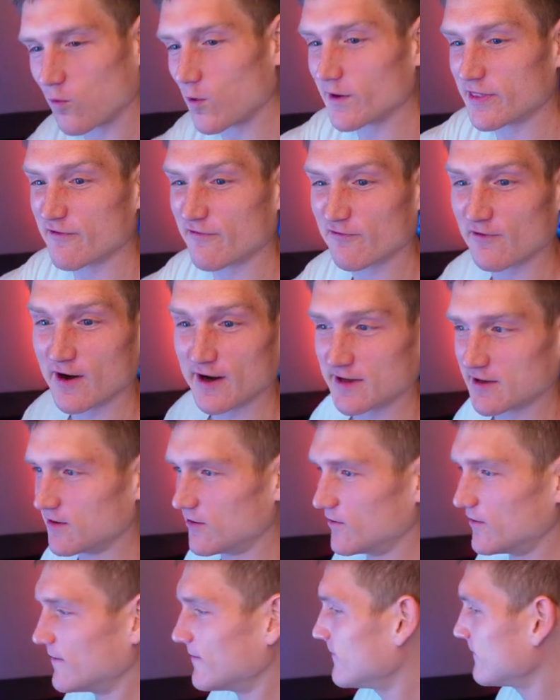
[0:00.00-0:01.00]
What the frick,
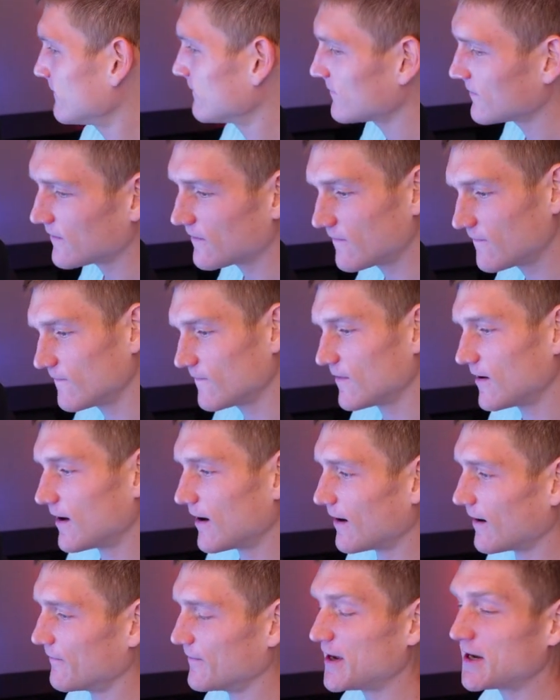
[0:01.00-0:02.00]
dude?
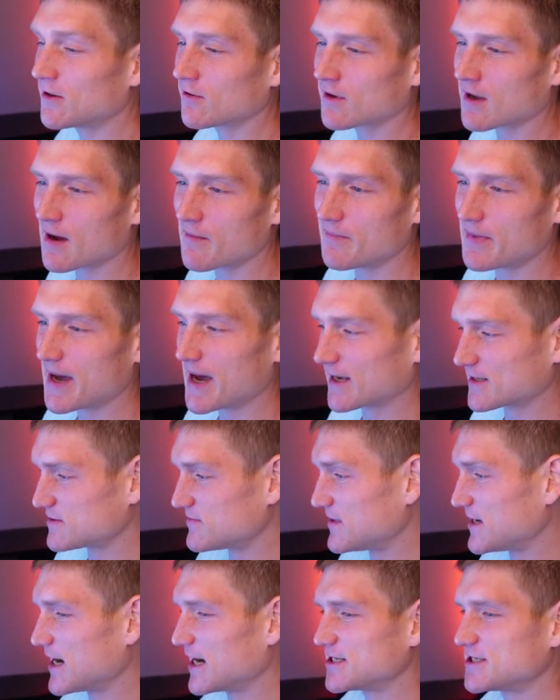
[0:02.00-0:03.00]
Um, it'll come back
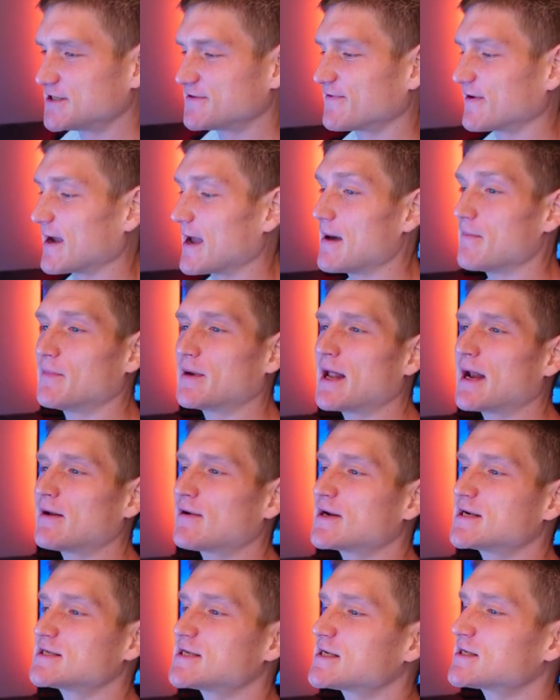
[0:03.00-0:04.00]
to me. I just forget. But
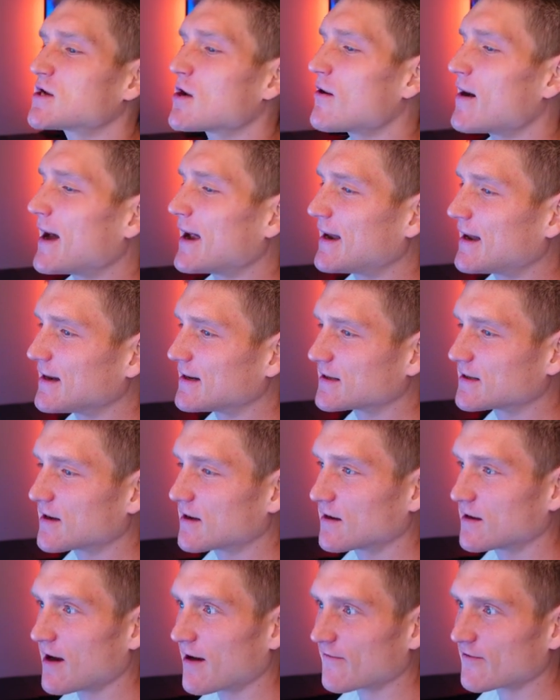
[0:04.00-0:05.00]
anyways, let's go ahead and
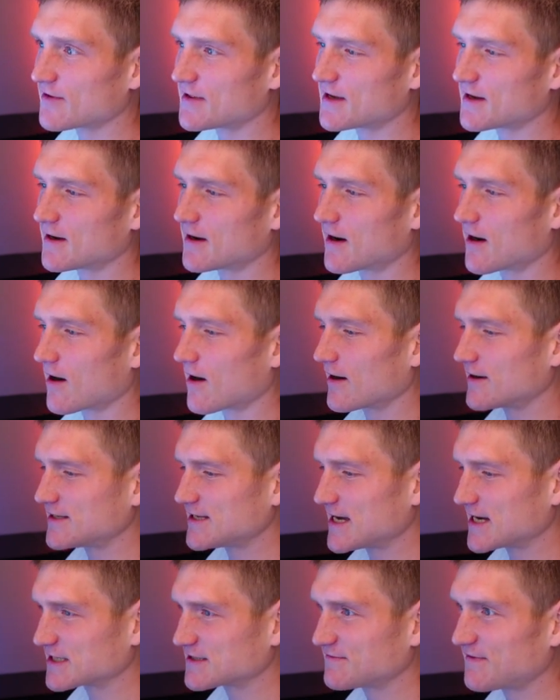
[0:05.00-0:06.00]
cover the
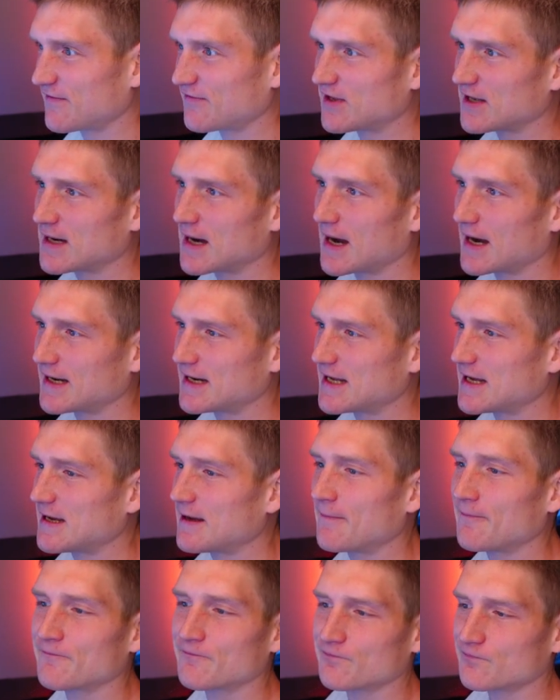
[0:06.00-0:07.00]
RTX
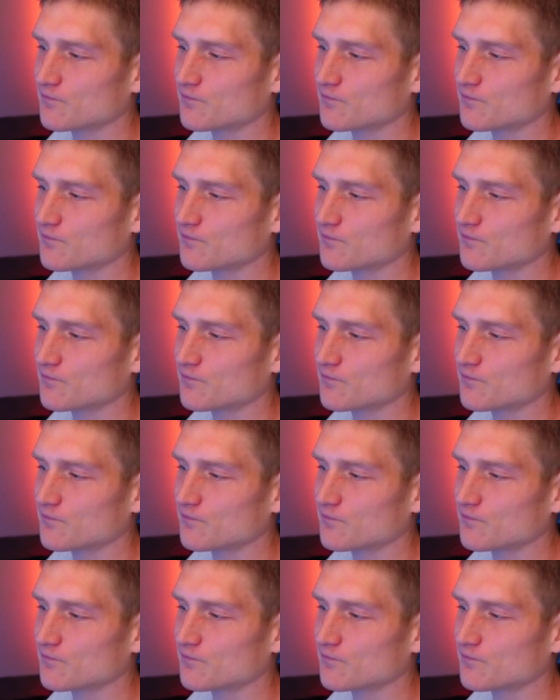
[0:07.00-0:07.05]
5090.